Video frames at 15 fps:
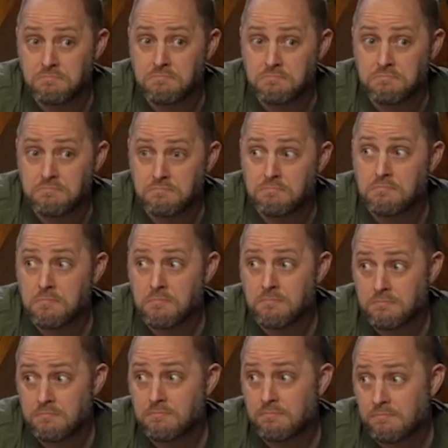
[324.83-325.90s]

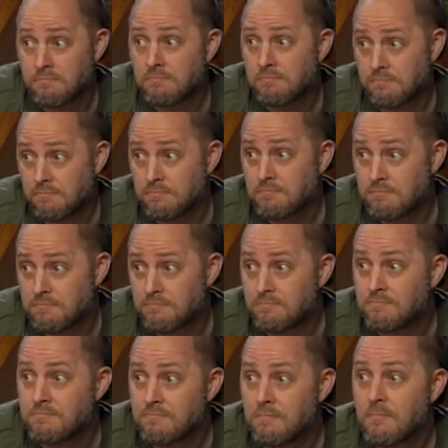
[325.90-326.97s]

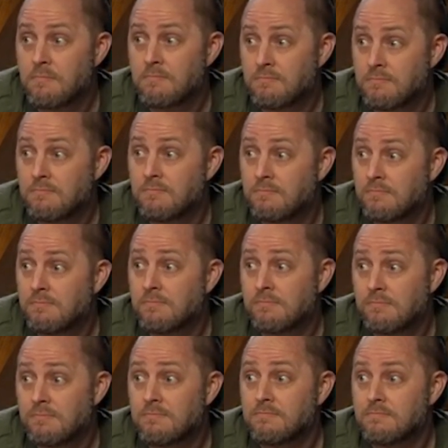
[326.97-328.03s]

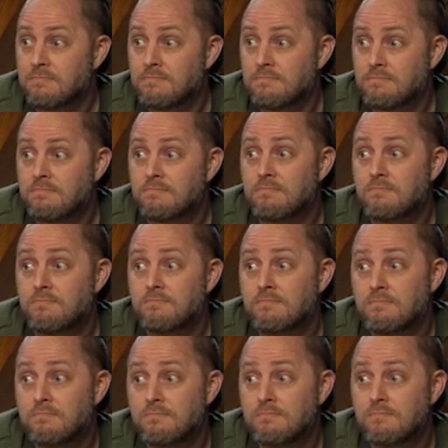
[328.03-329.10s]

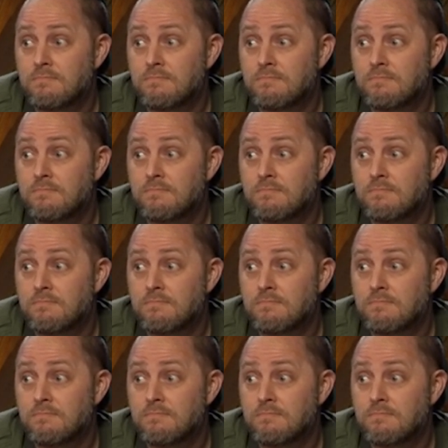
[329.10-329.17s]
The person shown says nothing.